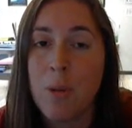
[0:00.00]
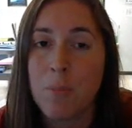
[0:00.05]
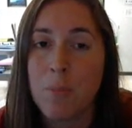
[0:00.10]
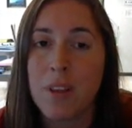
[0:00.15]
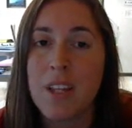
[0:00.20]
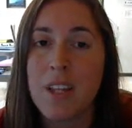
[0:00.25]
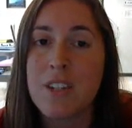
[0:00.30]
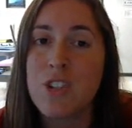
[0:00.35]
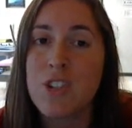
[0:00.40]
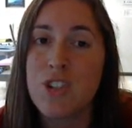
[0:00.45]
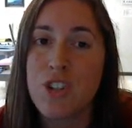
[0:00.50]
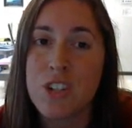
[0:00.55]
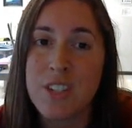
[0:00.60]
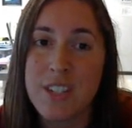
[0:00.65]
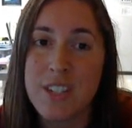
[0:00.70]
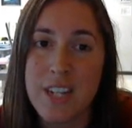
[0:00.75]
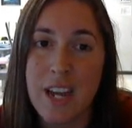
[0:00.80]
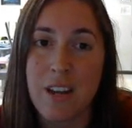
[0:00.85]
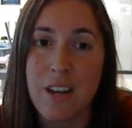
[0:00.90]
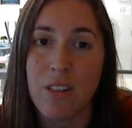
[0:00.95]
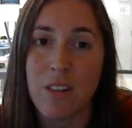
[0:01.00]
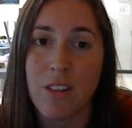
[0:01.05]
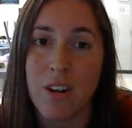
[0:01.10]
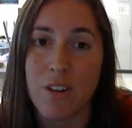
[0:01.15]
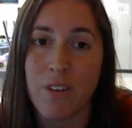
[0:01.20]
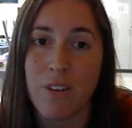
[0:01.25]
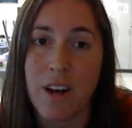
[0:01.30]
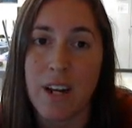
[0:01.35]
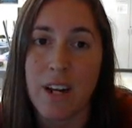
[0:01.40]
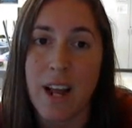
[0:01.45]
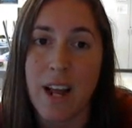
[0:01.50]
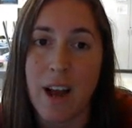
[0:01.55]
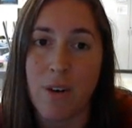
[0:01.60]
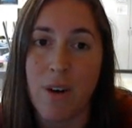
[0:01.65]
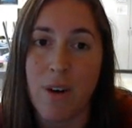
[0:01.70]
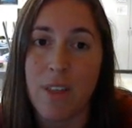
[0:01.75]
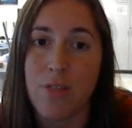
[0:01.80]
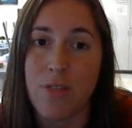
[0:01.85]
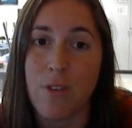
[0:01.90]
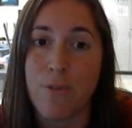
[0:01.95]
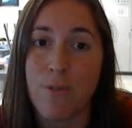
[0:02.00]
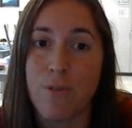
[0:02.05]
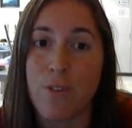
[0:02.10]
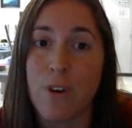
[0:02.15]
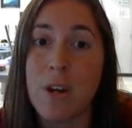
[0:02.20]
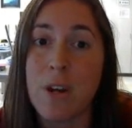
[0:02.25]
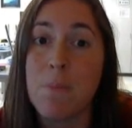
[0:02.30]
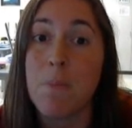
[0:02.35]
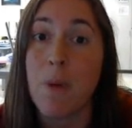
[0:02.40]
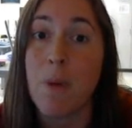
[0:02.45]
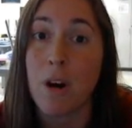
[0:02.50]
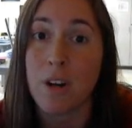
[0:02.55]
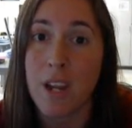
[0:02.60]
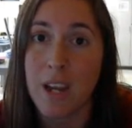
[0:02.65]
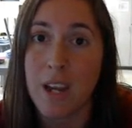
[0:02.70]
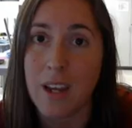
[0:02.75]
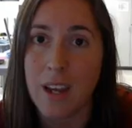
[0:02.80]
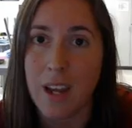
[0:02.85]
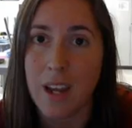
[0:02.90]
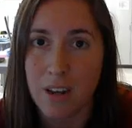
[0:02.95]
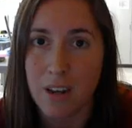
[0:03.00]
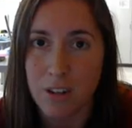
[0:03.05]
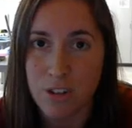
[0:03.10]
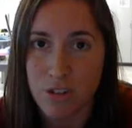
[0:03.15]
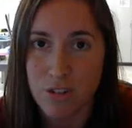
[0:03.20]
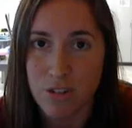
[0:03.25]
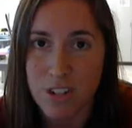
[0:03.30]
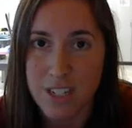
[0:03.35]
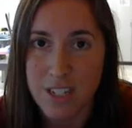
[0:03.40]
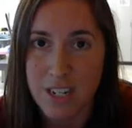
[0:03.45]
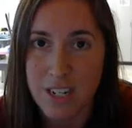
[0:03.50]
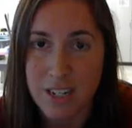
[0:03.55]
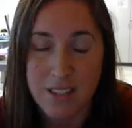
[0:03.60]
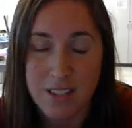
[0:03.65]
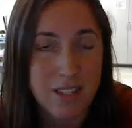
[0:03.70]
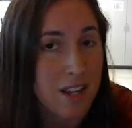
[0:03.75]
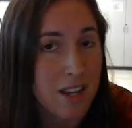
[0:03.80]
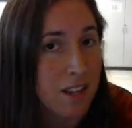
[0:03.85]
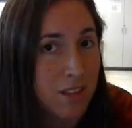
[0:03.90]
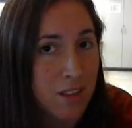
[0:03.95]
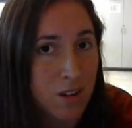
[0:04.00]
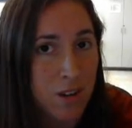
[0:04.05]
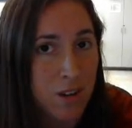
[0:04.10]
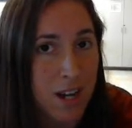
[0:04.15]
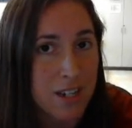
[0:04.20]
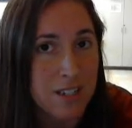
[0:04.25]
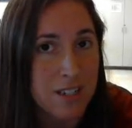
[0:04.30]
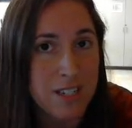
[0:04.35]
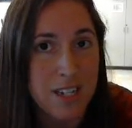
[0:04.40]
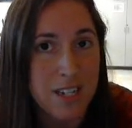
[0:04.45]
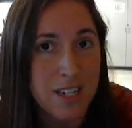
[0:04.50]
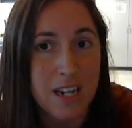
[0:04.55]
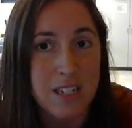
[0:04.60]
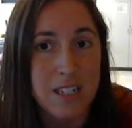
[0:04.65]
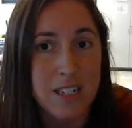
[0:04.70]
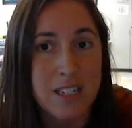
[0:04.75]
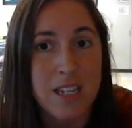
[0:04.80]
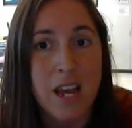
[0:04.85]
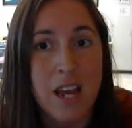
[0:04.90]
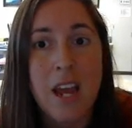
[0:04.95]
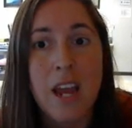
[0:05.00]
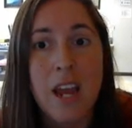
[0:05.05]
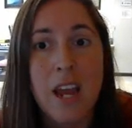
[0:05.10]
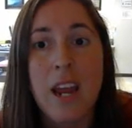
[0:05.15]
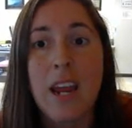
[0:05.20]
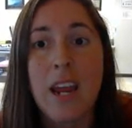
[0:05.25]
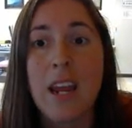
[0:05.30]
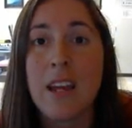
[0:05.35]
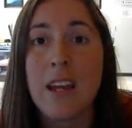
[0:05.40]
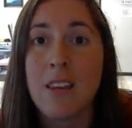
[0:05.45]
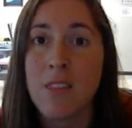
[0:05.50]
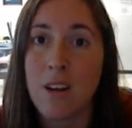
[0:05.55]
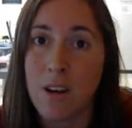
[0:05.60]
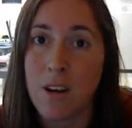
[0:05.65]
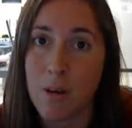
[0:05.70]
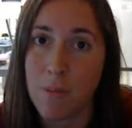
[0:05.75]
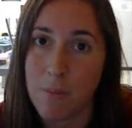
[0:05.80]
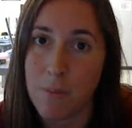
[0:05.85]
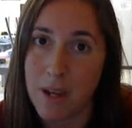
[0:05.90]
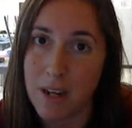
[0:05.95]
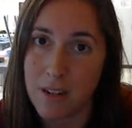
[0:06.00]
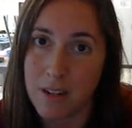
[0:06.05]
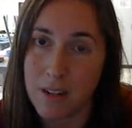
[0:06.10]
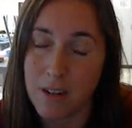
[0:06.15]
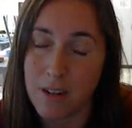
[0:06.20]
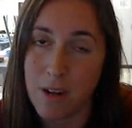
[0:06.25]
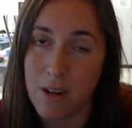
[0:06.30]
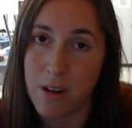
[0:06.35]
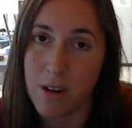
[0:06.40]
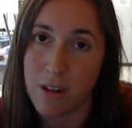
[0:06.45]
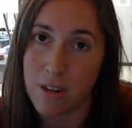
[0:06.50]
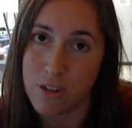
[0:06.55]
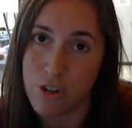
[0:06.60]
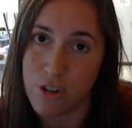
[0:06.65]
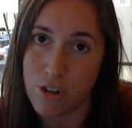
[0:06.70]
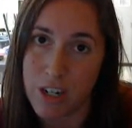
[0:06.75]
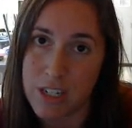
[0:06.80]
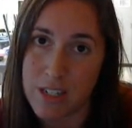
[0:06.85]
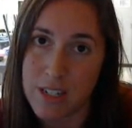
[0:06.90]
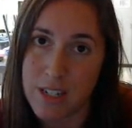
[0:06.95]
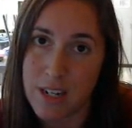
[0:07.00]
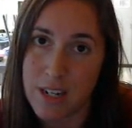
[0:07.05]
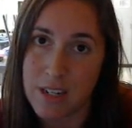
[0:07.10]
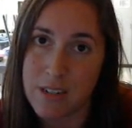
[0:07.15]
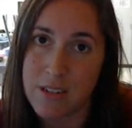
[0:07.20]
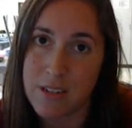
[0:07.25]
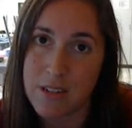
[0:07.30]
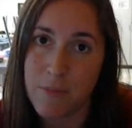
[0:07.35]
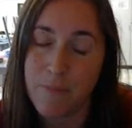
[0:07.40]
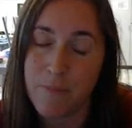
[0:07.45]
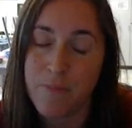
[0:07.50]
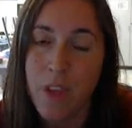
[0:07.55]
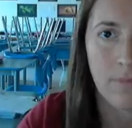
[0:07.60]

But let's just take a look right now at the free market characteristics in the United States and the command characteristics.